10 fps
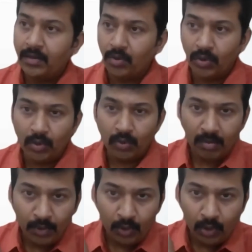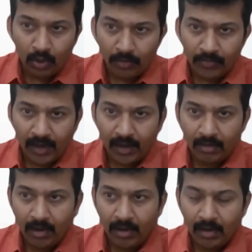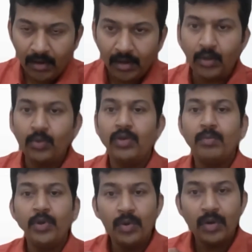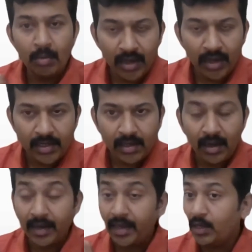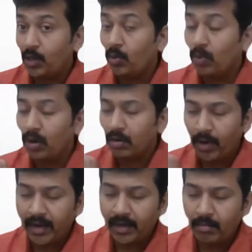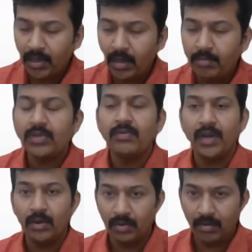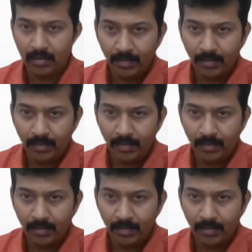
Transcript: so you improve your confidence level, you improve your communication. Again, your work pattern becomes very good.